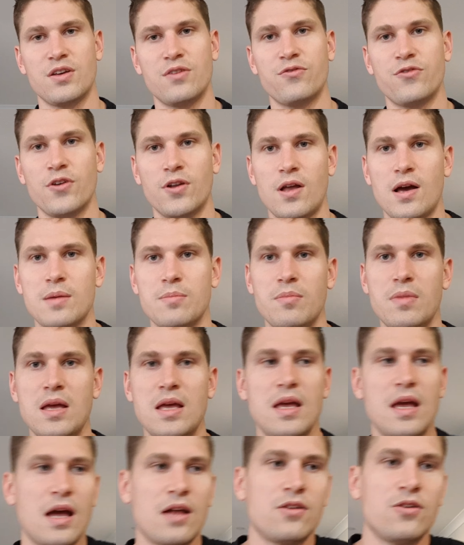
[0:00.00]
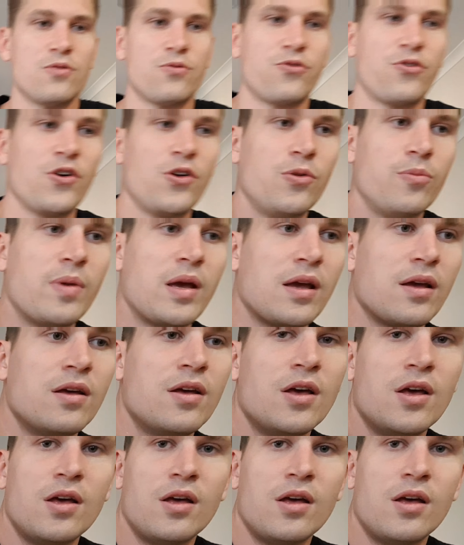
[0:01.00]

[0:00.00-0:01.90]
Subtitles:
If you're like me and you're filming